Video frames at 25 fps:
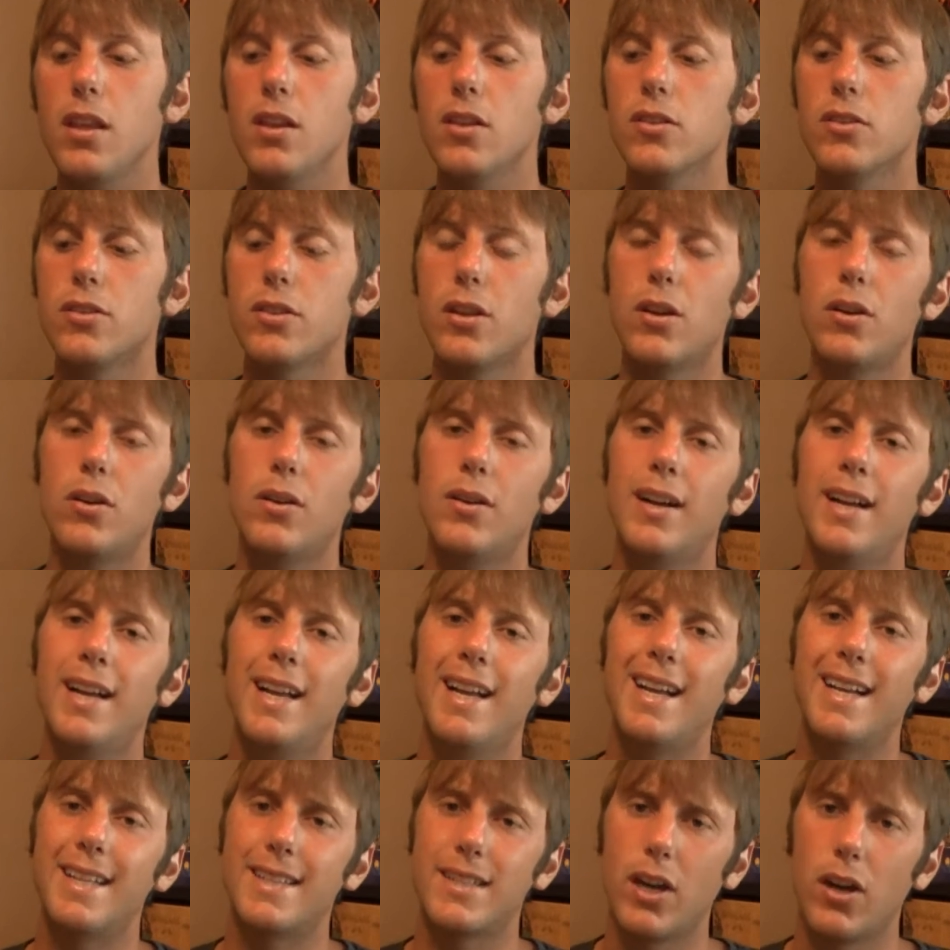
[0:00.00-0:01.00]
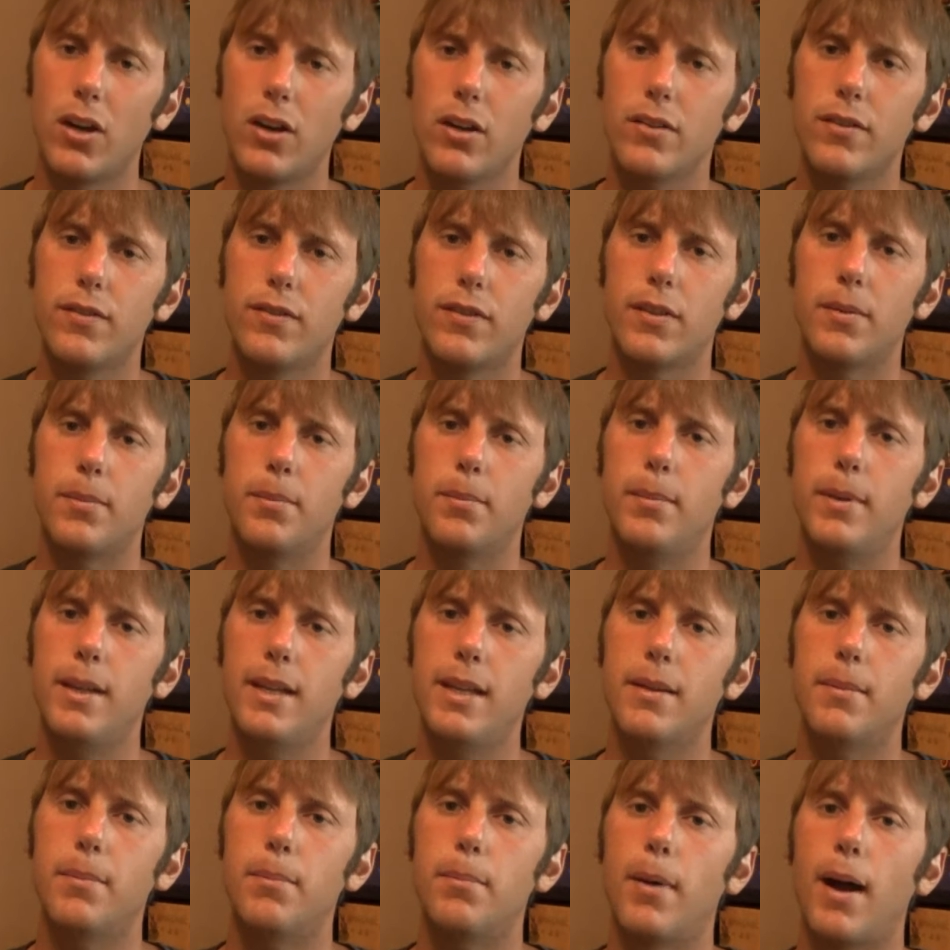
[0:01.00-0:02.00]
So it's hard for
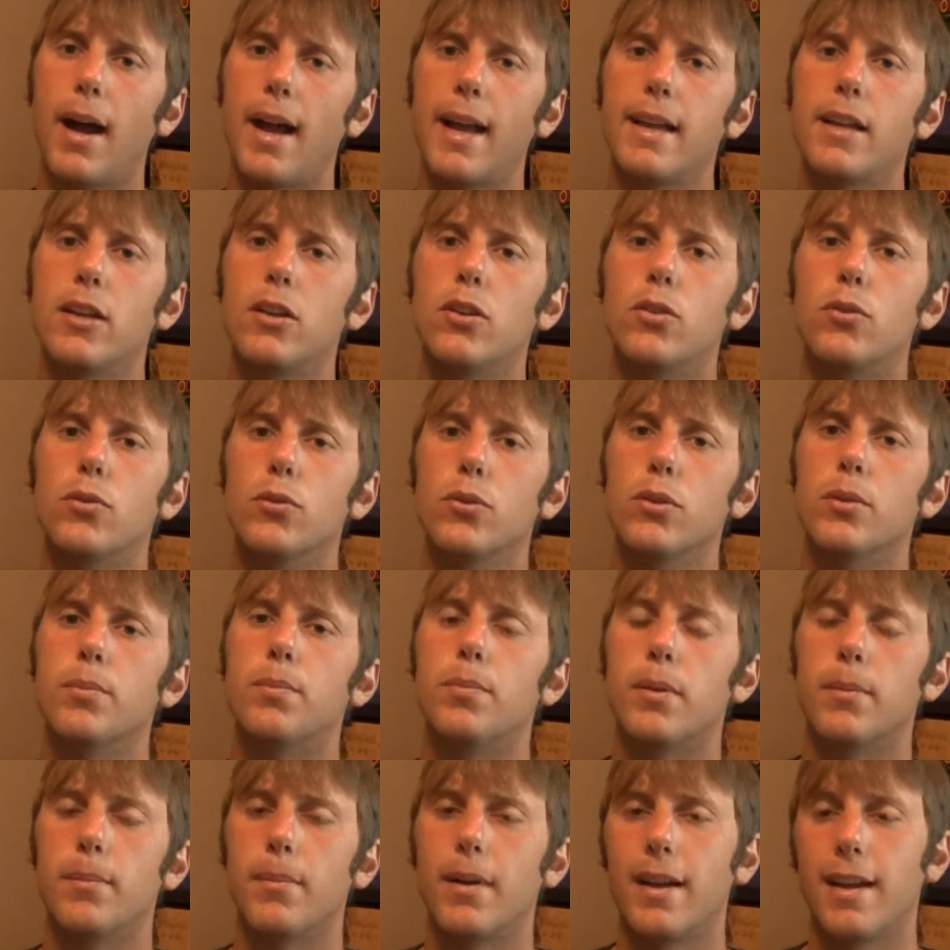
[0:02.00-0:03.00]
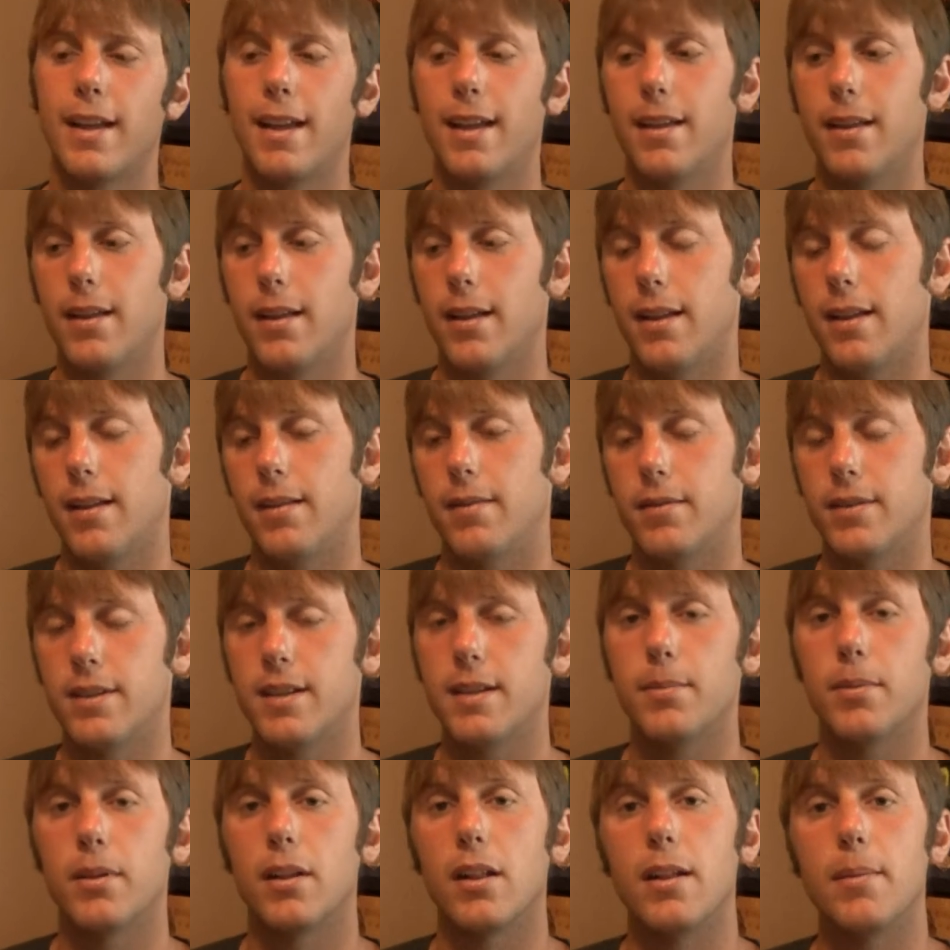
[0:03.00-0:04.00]
me and my group and
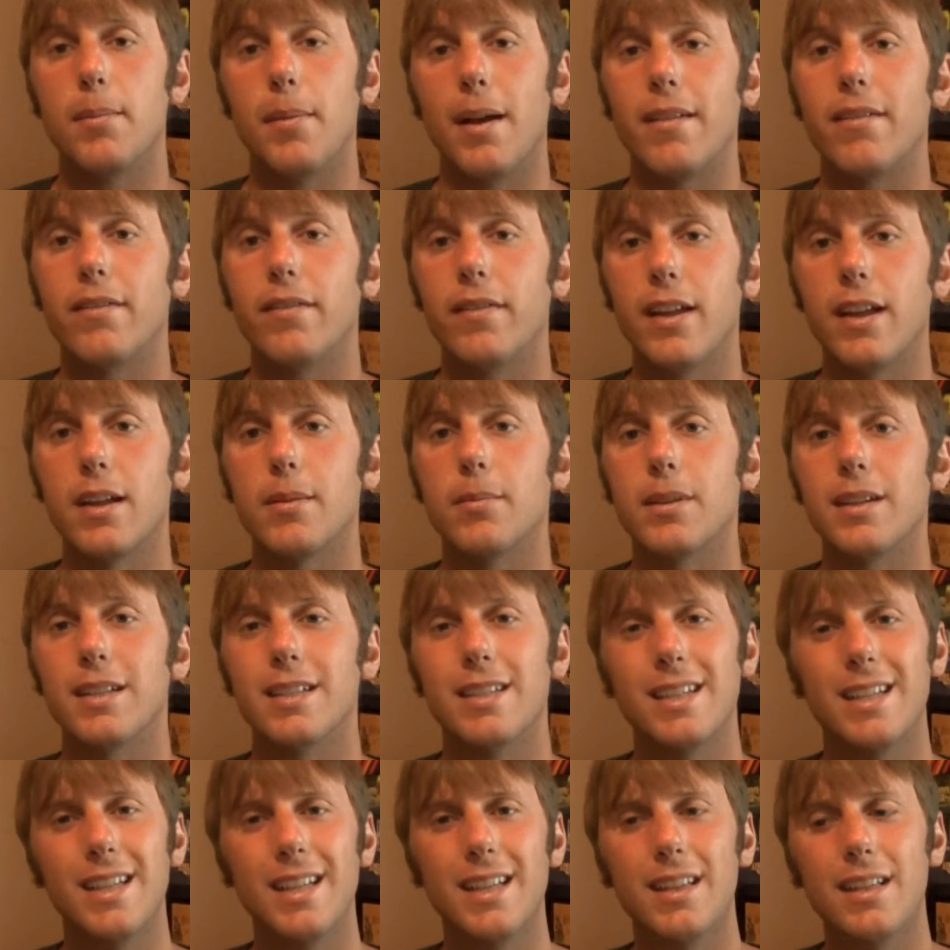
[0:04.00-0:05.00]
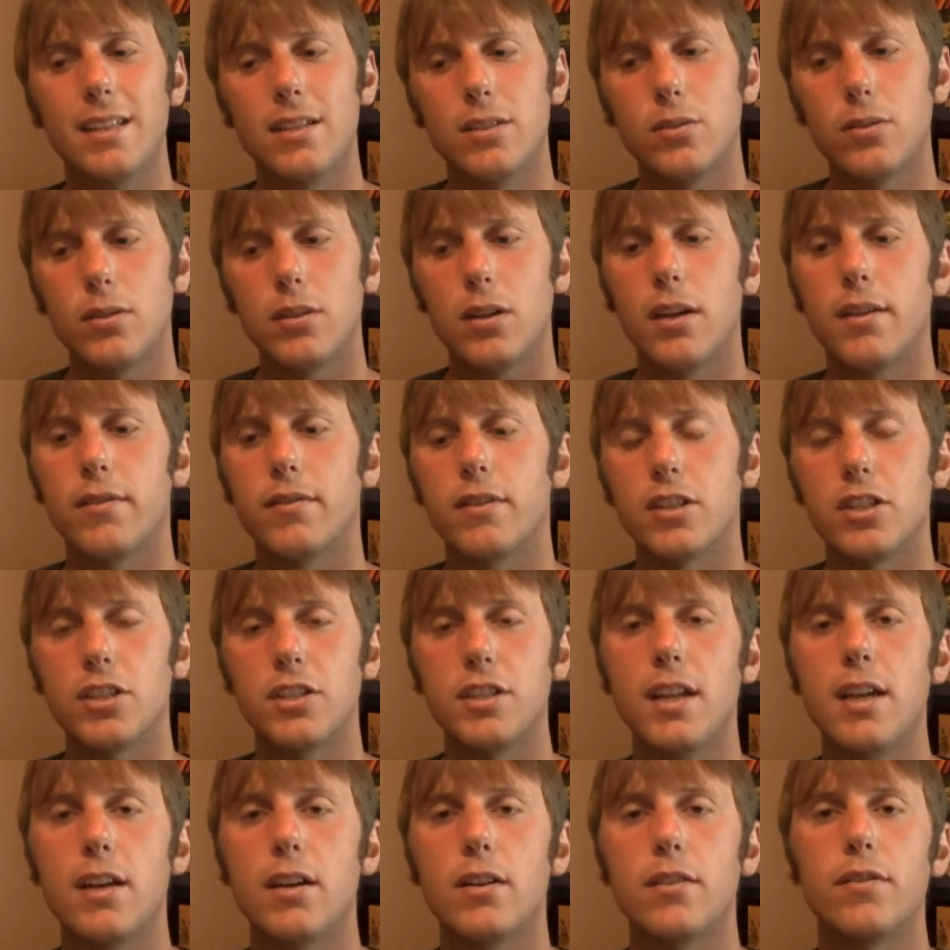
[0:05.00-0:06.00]
typically my family to get this one off the
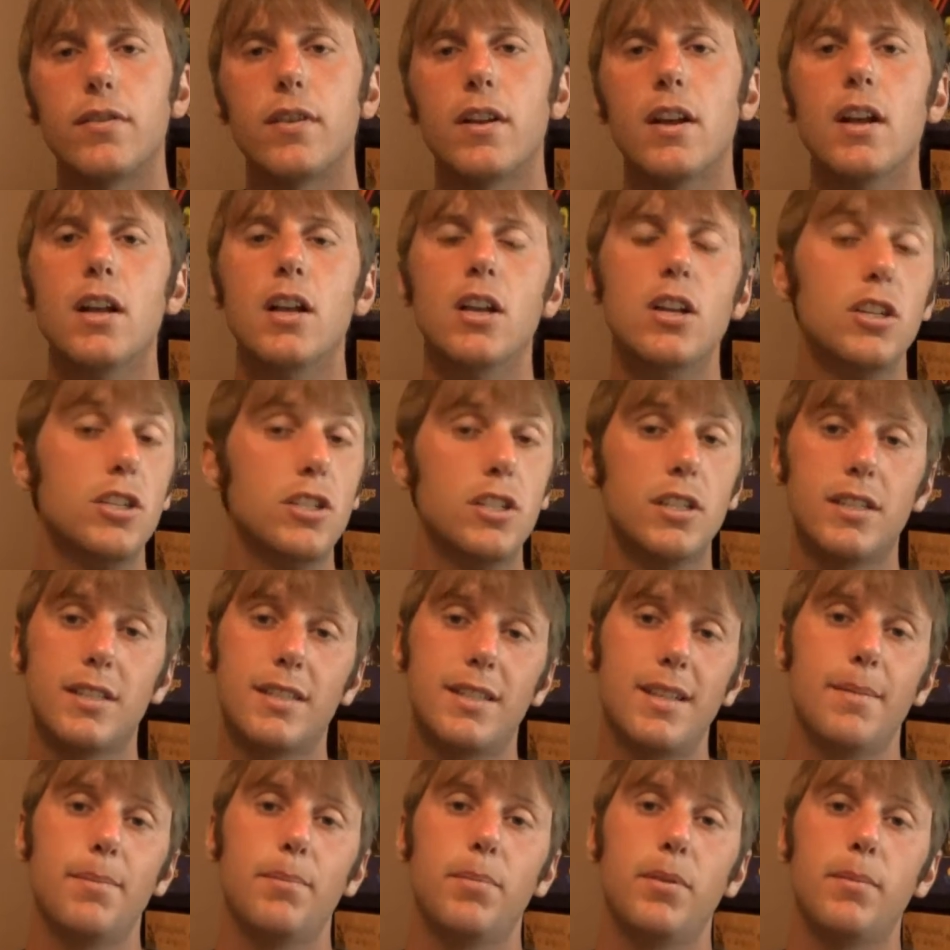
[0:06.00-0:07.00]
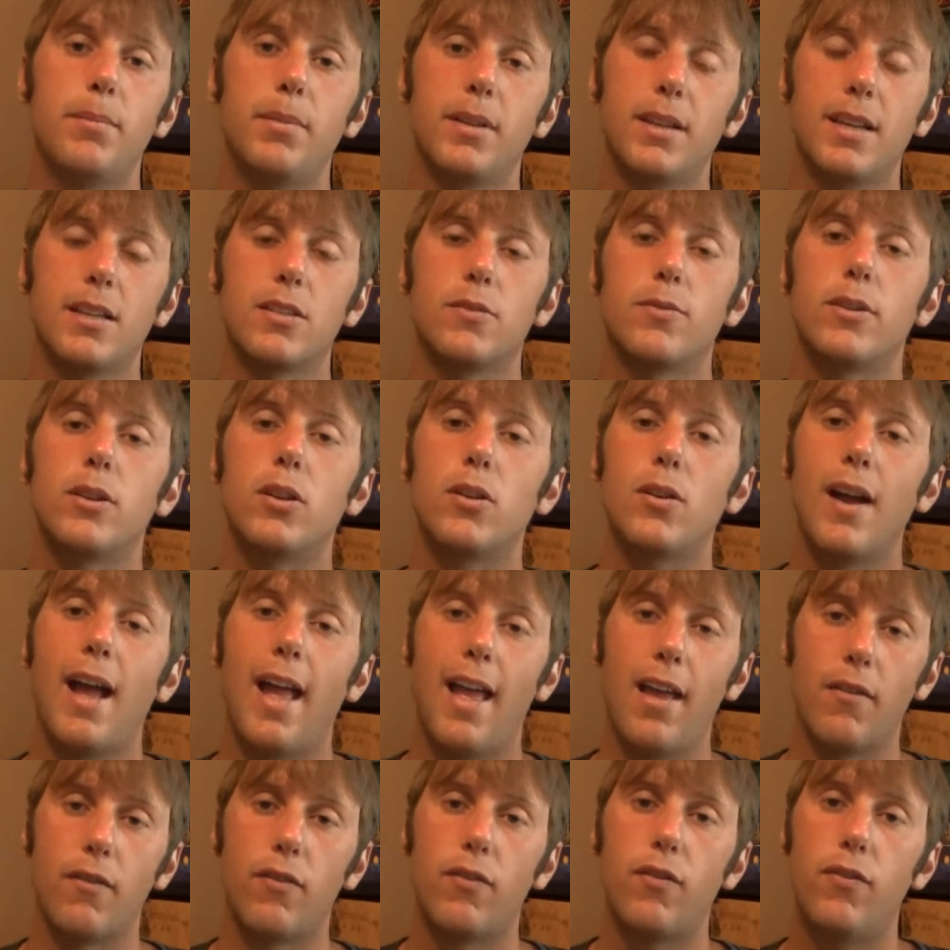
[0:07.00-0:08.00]
shelf, just simply because we don't
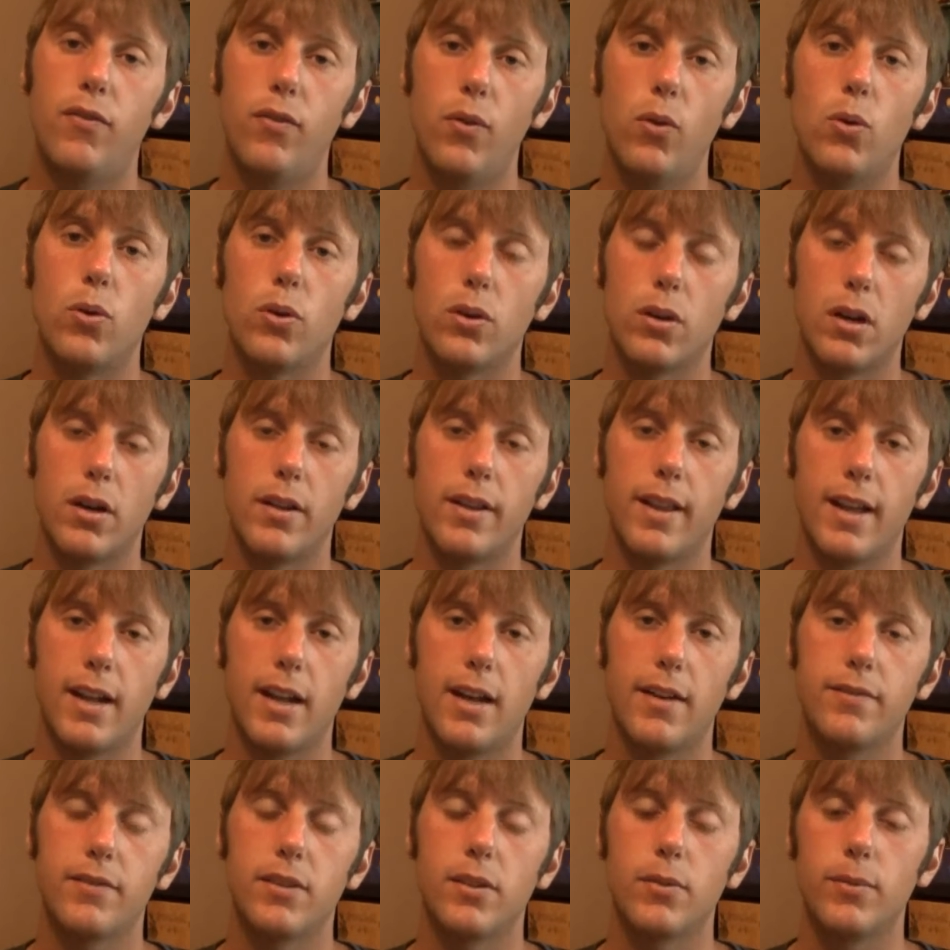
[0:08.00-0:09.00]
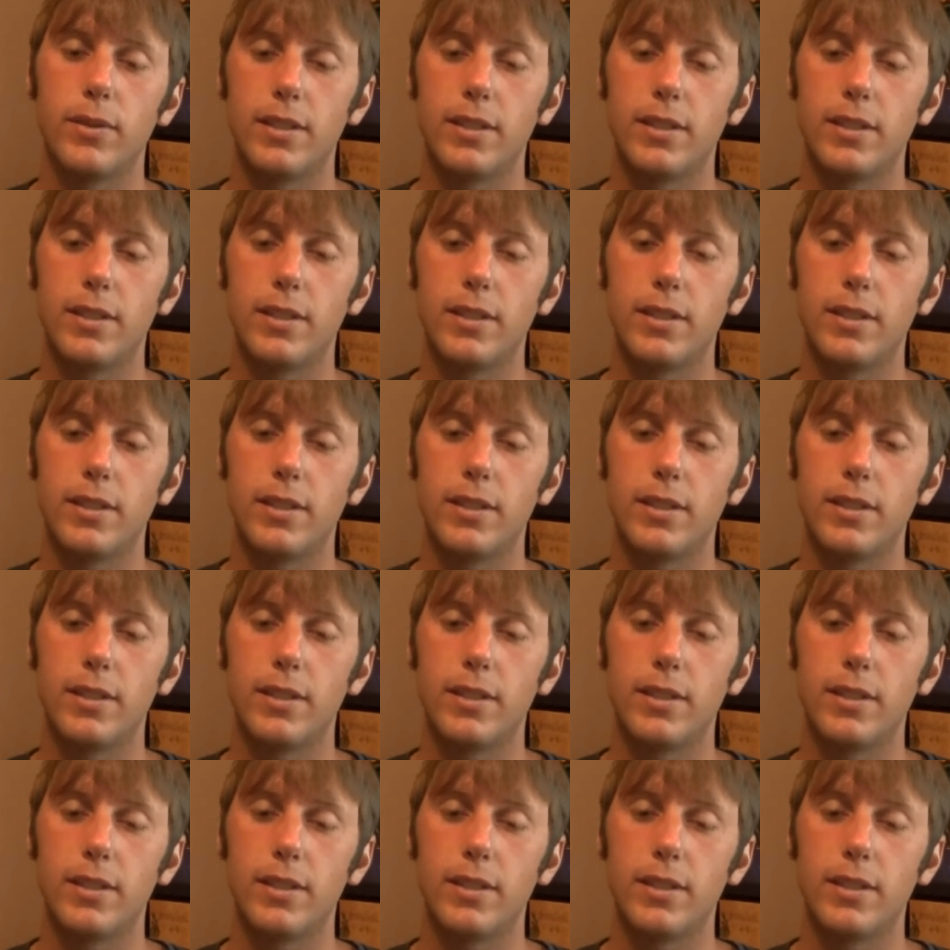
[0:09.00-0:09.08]
have 4 all that often.